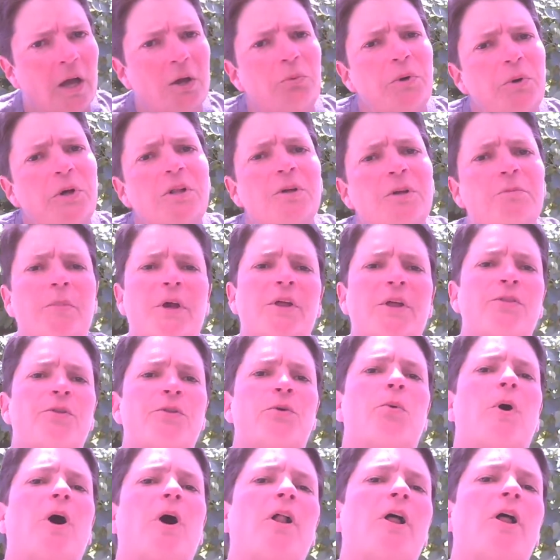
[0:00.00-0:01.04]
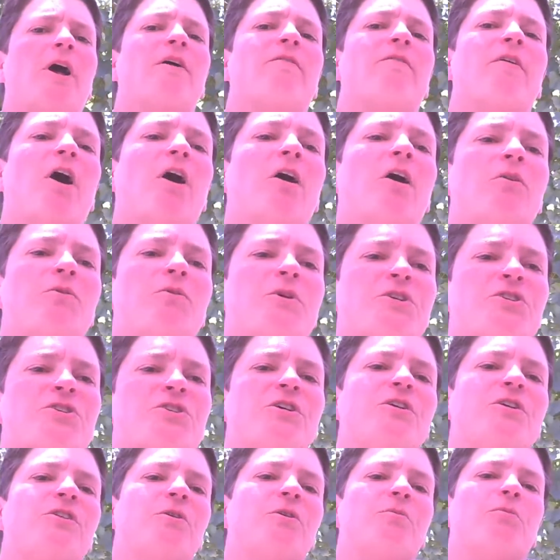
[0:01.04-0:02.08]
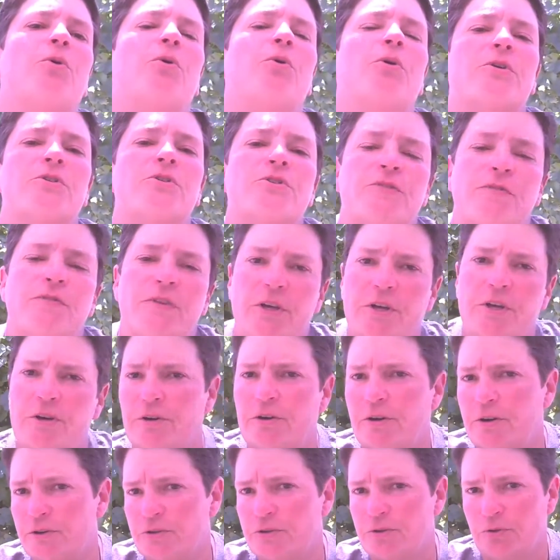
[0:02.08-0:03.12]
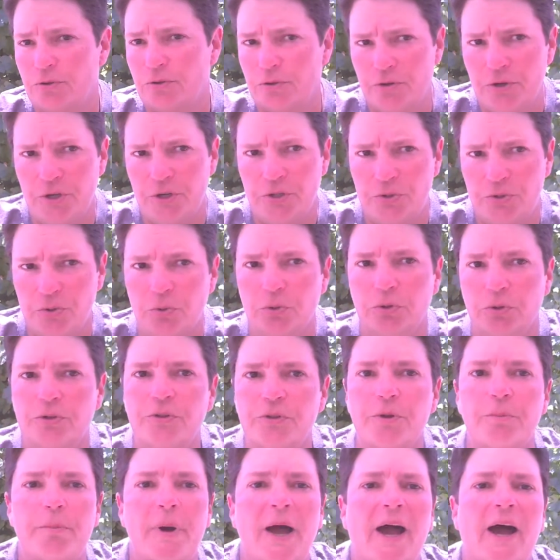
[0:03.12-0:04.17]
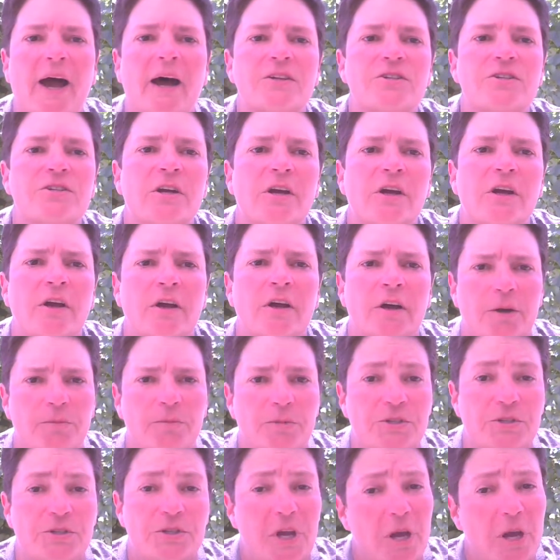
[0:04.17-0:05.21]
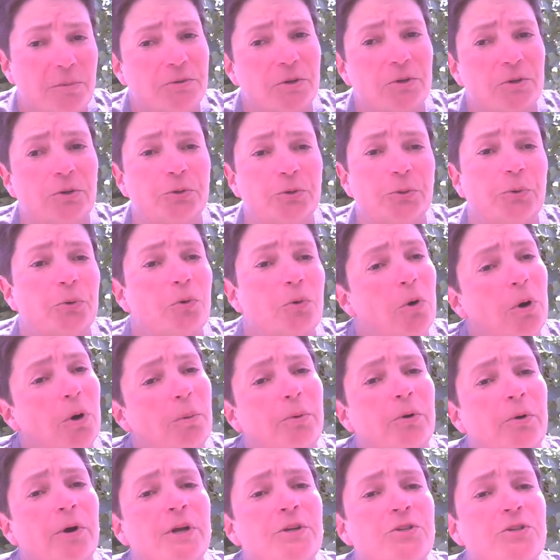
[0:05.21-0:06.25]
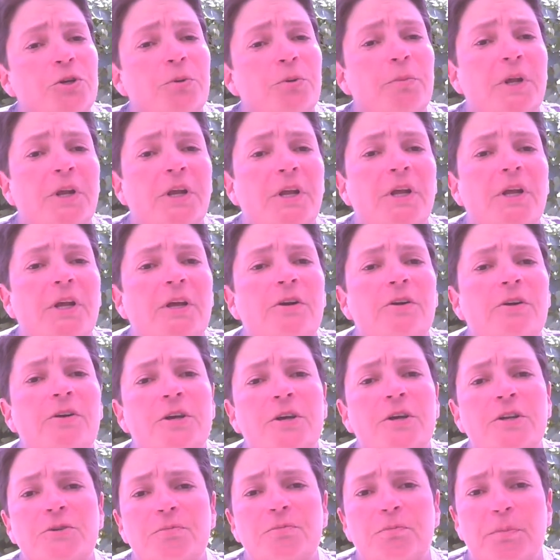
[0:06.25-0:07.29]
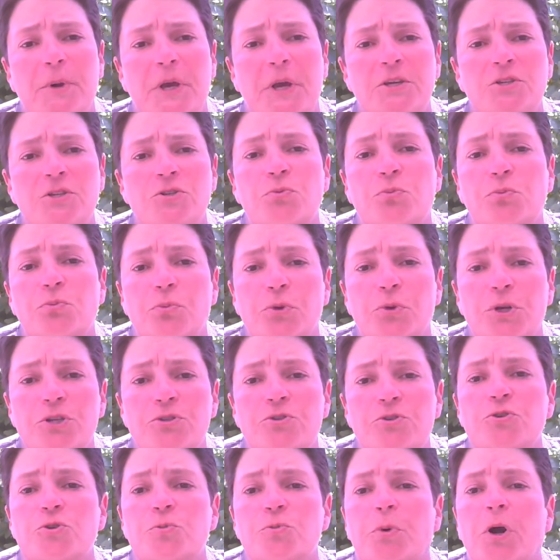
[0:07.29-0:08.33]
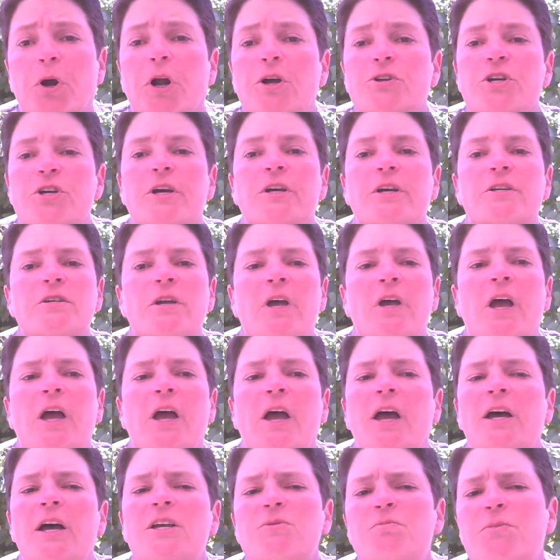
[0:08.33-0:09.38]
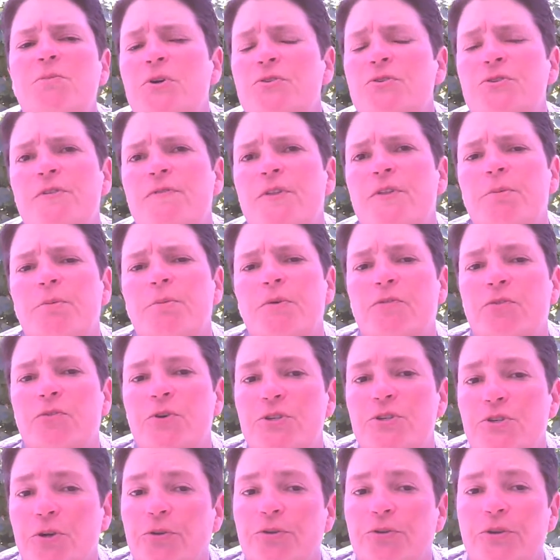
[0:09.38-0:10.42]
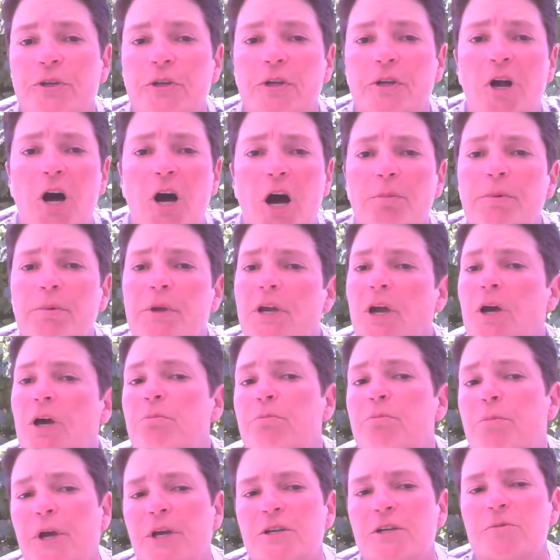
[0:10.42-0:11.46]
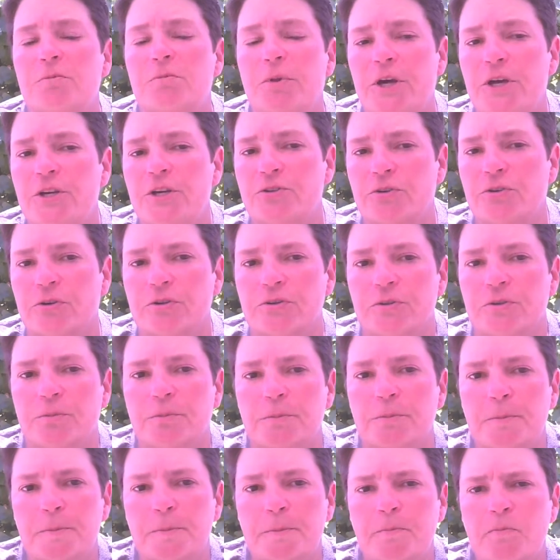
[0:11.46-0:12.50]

I will admit that while I have always seen the importance of the Internet as a learning tool in the past, I've been skeptical to incorporate too many Internet-based research projects, as most of them have resulted in copy, cut, and paste plagiarism.